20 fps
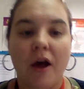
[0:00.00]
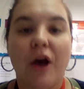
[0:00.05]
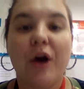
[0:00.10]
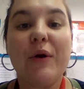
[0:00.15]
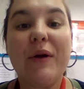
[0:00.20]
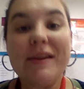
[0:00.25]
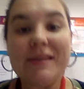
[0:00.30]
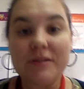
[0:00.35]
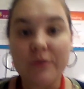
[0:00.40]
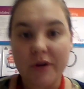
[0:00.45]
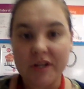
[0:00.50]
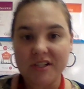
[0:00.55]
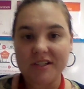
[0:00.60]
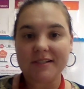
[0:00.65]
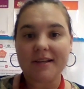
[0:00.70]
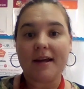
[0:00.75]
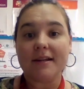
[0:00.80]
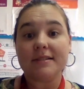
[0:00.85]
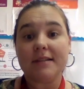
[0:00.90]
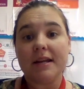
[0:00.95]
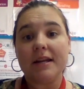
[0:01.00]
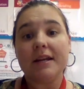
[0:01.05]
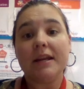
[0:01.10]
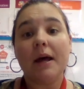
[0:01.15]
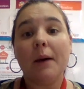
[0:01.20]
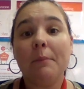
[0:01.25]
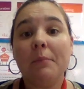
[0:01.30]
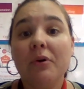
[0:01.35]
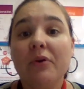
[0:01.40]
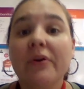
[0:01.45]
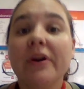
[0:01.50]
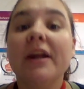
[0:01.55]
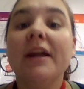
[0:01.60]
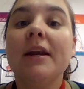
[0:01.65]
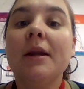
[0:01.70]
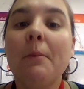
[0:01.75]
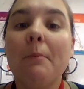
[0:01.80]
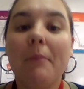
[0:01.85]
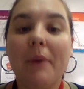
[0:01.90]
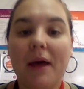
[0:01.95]
Okay, so I just got done
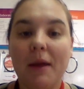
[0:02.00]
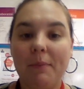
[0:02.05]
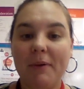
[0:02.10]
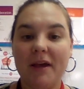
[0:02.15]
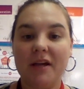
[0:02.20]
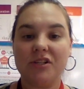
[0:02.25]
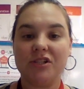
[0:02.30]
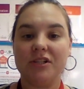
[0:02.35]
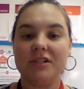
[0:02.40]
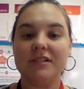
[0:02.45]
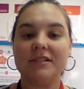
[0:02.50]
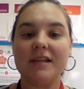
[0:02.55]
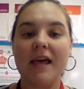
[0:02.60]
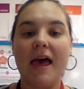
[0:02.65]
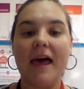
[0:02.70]
numbering my pages,